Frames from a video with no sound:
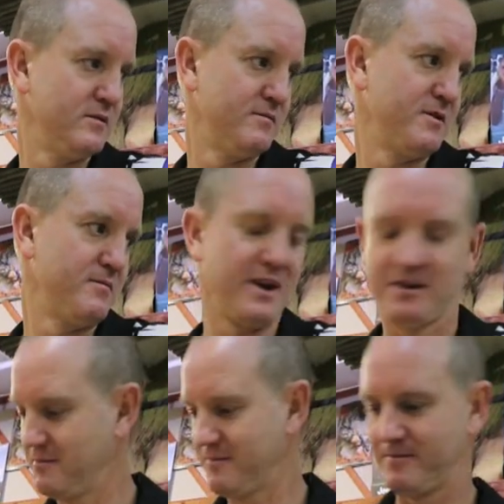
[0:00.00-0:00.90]
I'm going
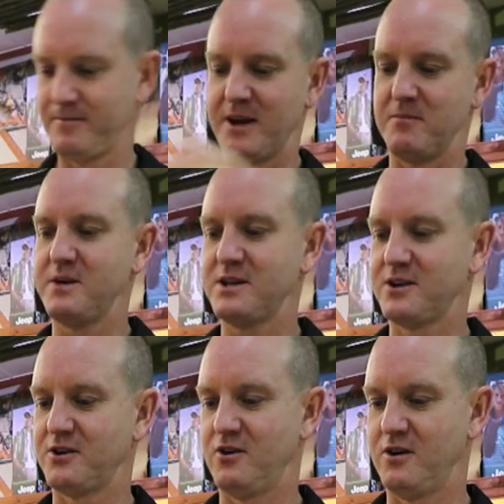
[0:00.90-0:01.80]
to make about 1.5
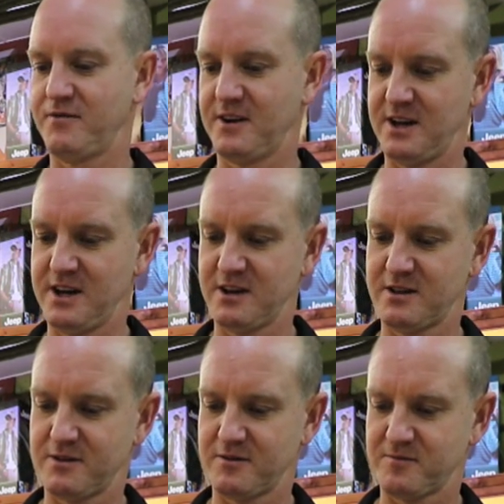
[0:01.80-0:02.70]
meters in length.